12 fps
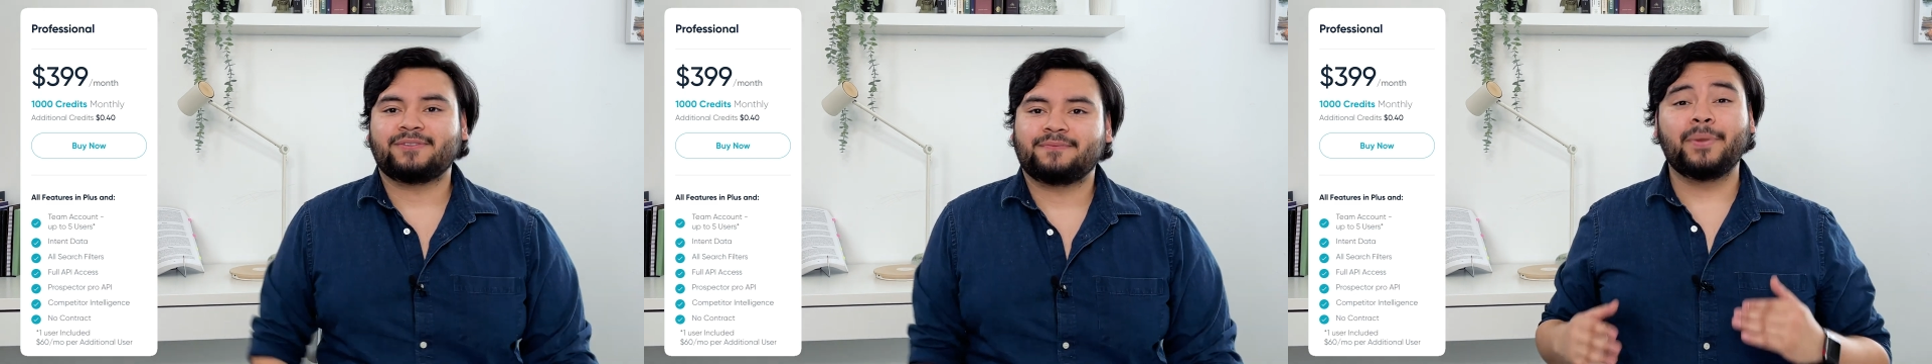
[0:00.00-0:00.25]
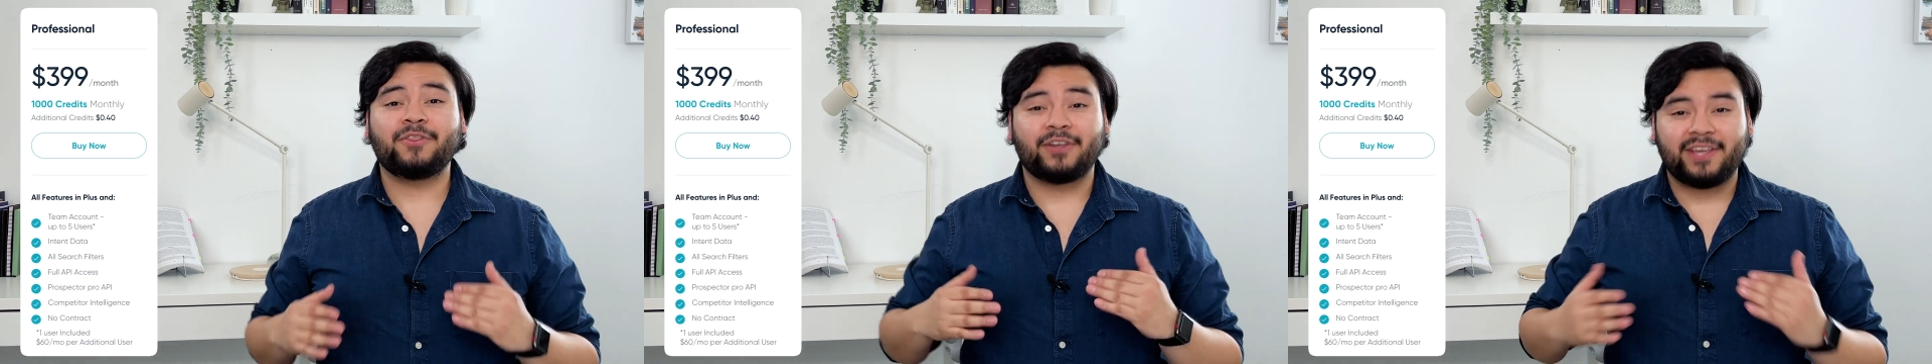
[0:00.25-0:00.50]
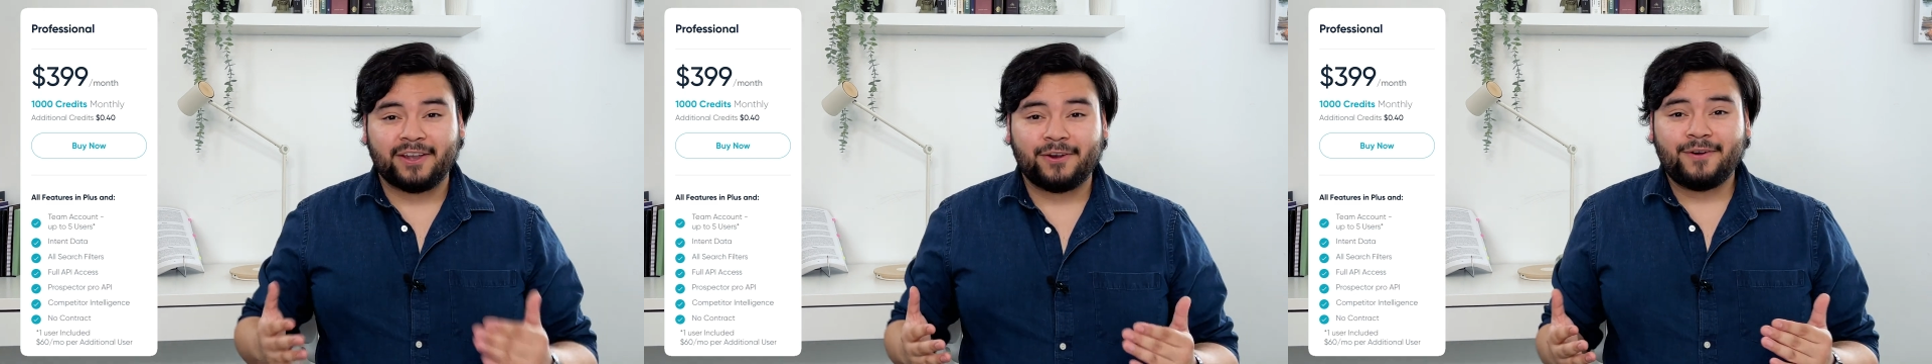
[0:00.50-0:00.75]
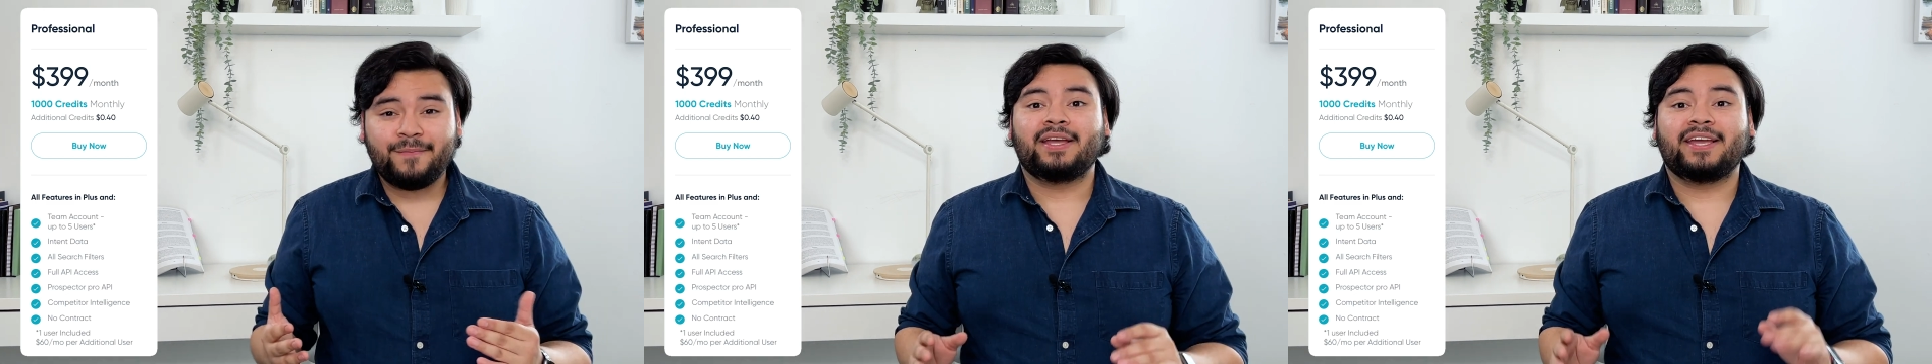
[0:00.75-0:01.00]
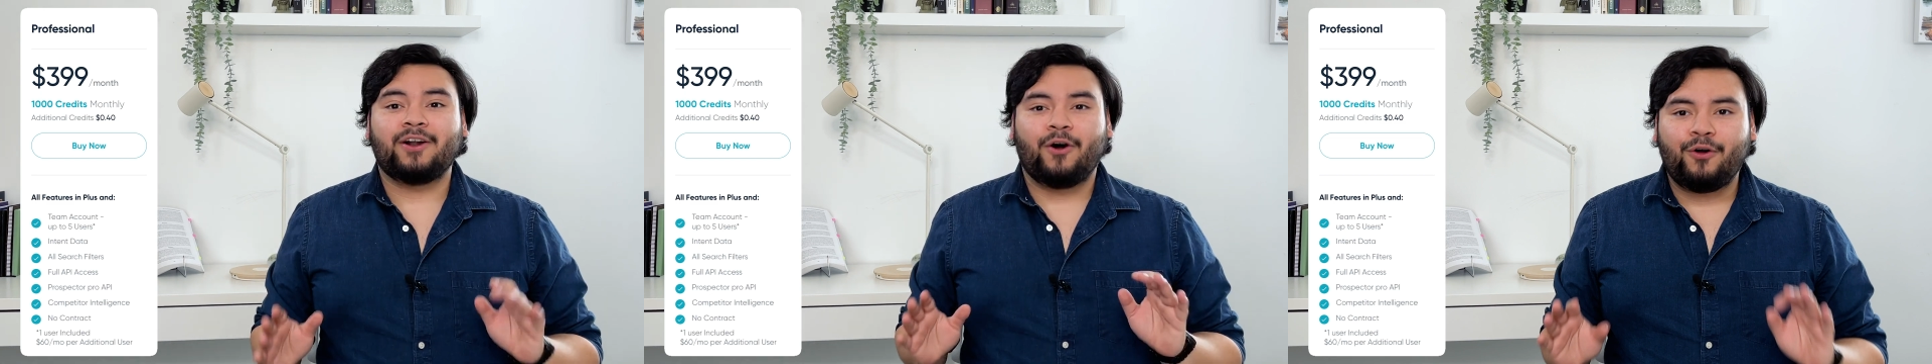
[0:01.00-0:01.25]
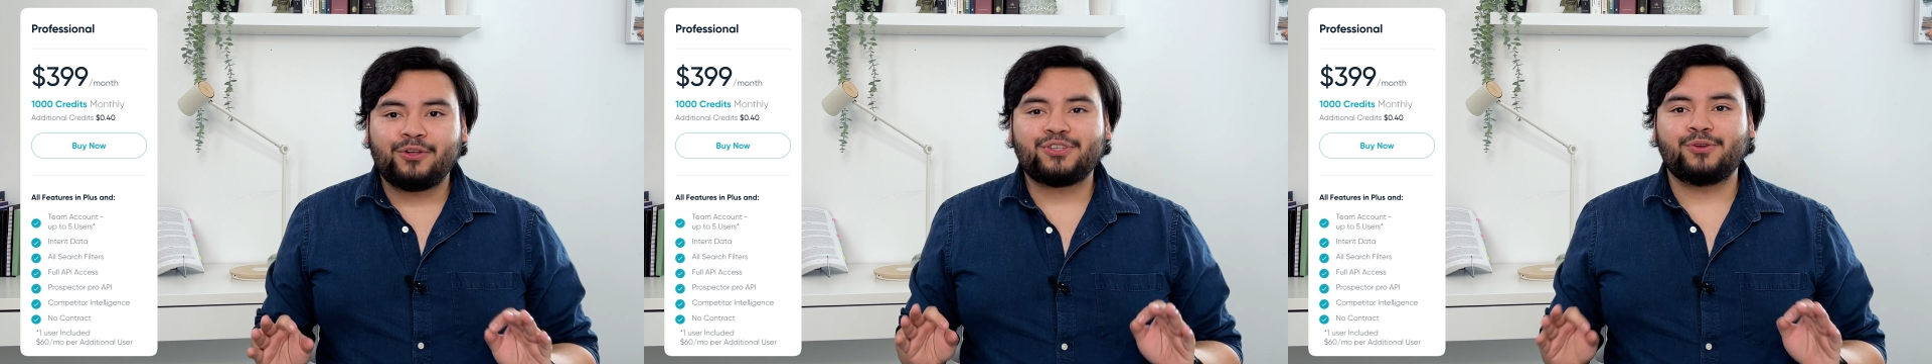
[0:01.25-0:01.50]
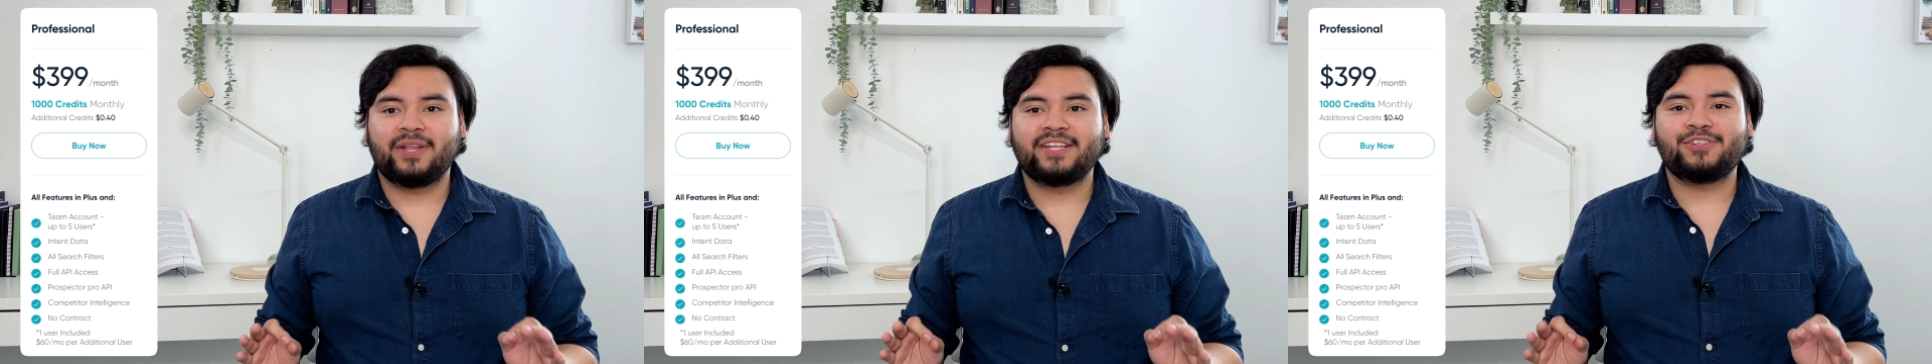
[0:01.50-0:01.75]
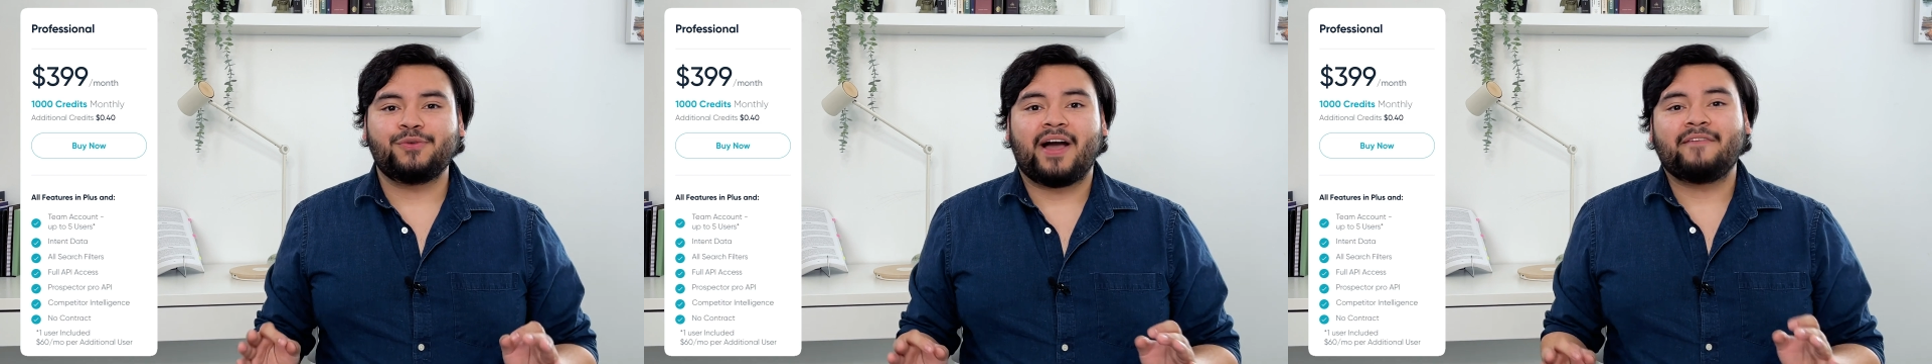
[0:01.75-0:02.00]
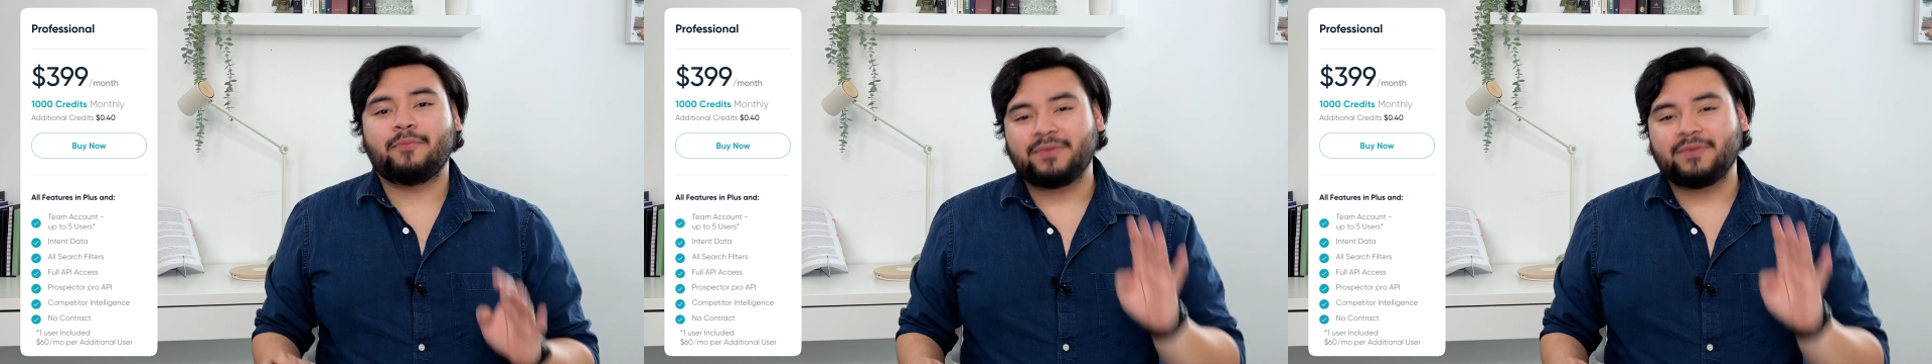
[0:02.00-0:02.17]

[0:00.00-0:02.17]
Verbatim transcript: But the kicker, it also lets you have up